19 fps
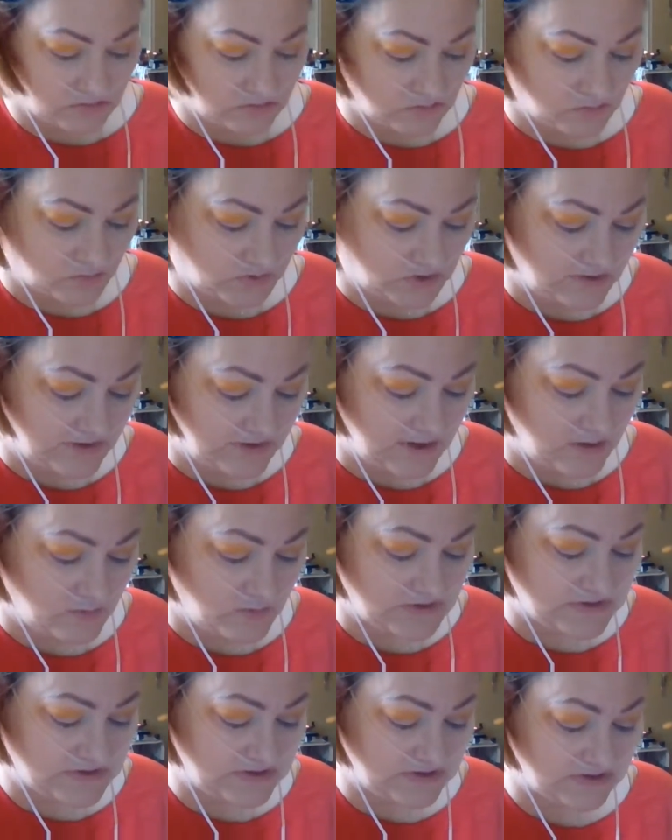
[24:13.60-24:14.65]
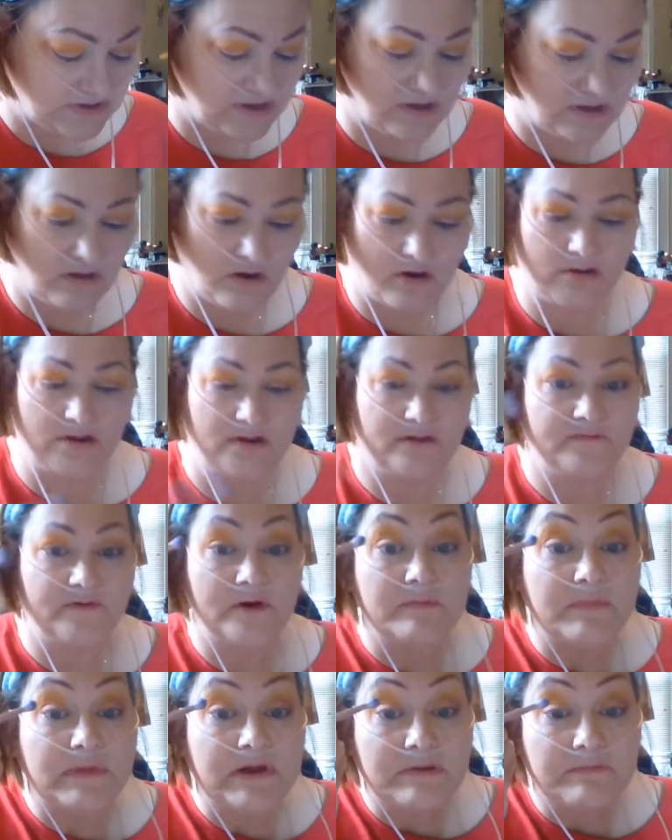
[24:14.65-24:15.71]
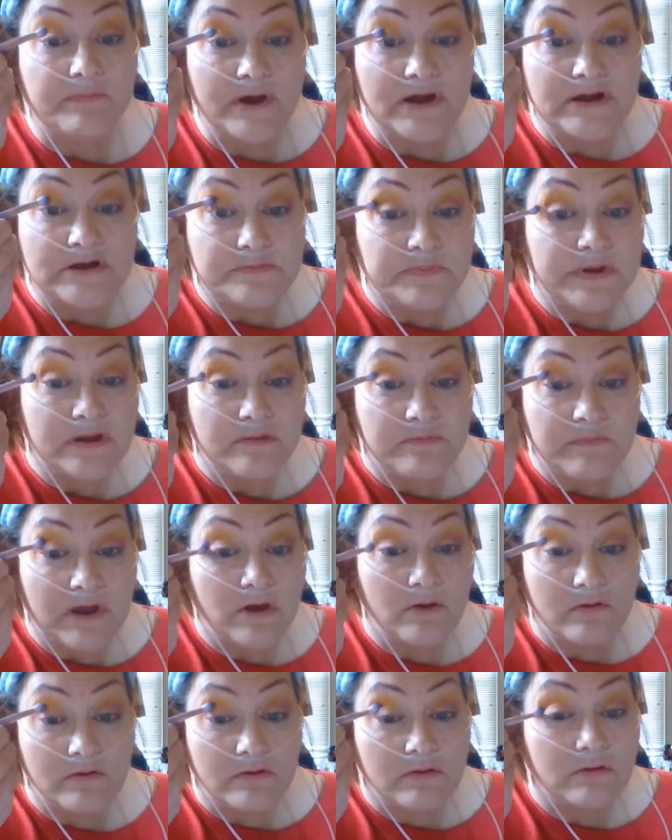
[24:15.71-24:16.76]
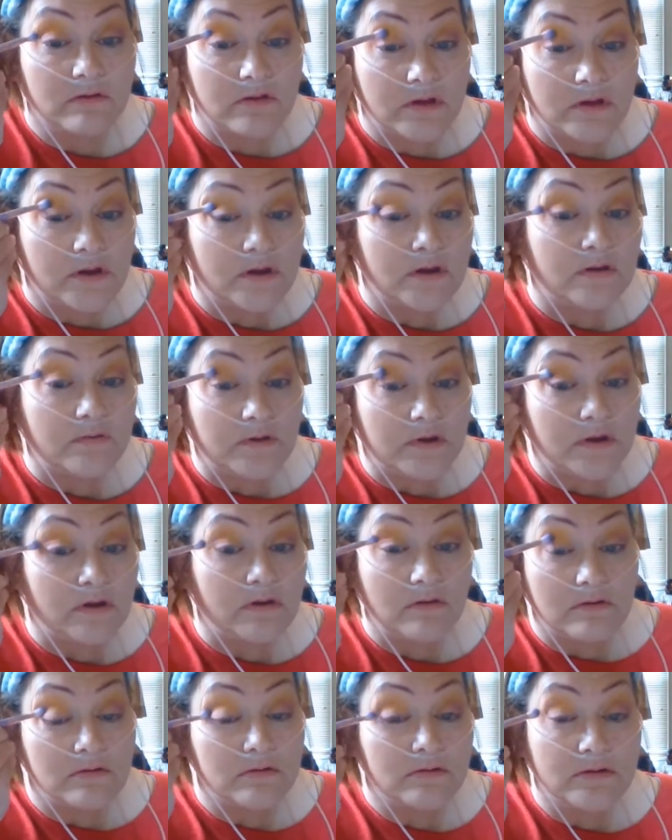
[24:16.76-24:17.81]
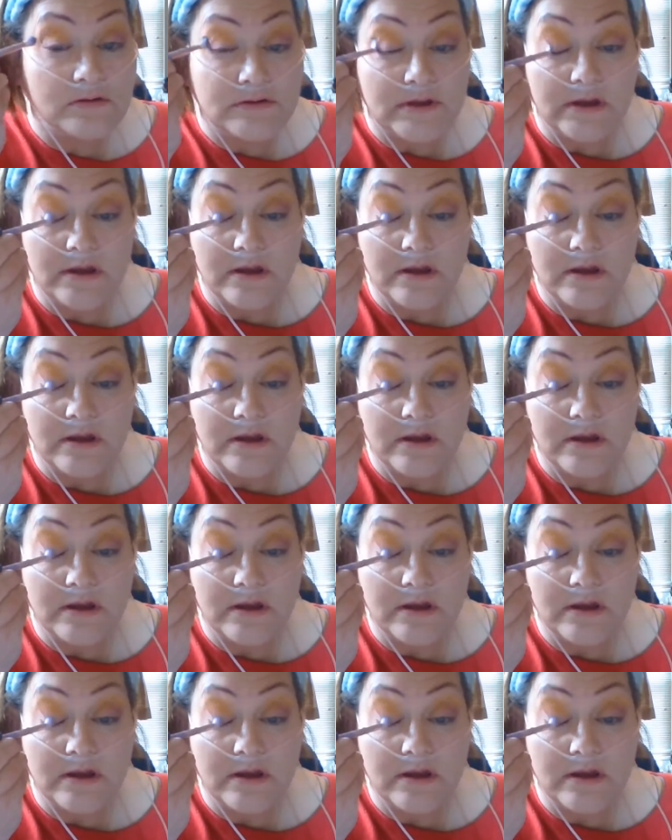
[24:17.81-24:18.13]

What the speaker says: Well, that one didn't get hardly very much pigment. Oh, there we go. See.